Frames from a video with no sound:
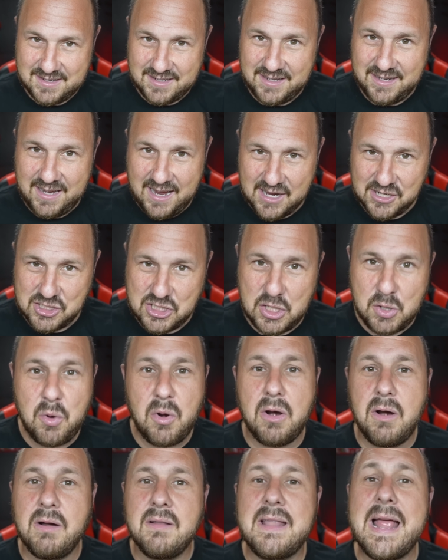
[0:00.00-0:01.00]
Yes, you
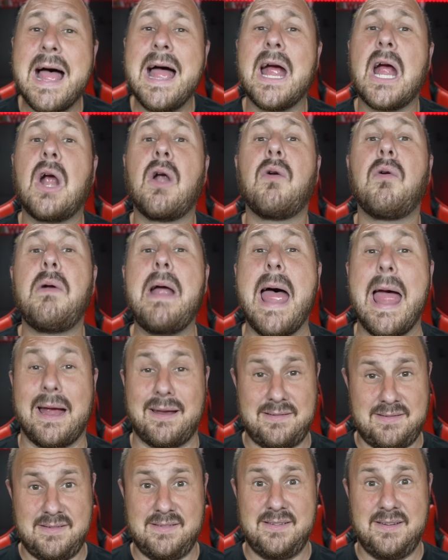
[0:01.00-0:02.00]
heard that
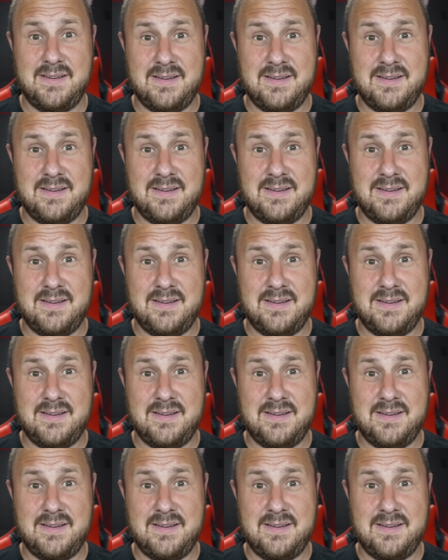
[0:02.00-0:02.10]
correct.